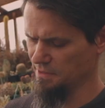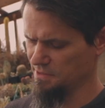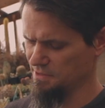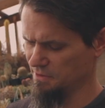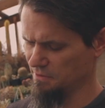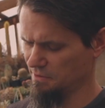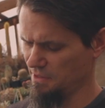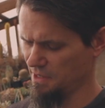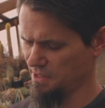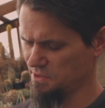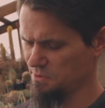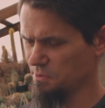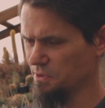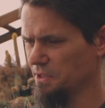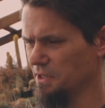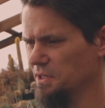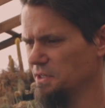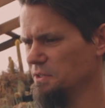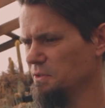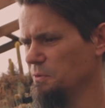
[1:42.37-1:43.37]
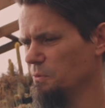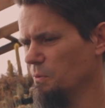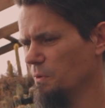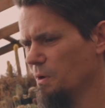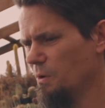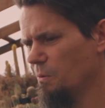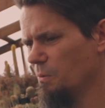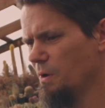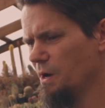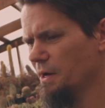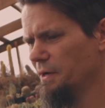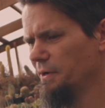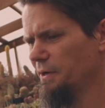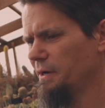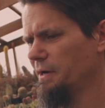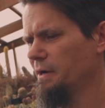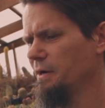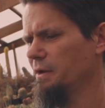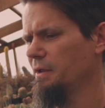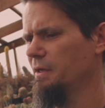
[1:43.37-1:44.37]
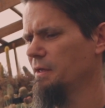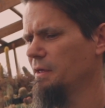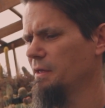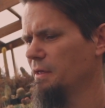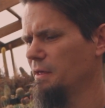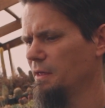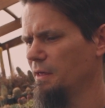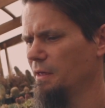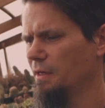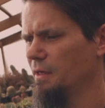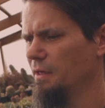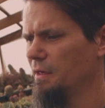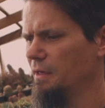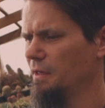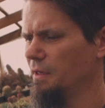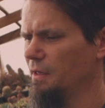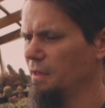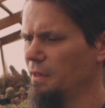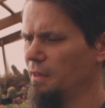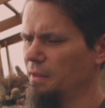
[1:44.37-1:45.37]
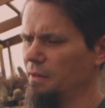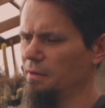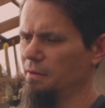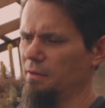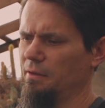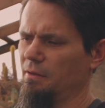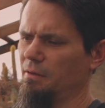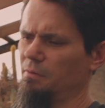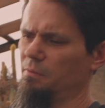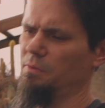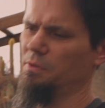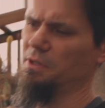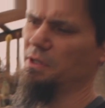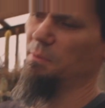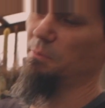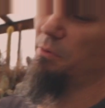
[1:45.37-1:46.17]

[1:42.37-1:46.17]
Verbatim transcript: So next we're gonna do well water, and we're gonna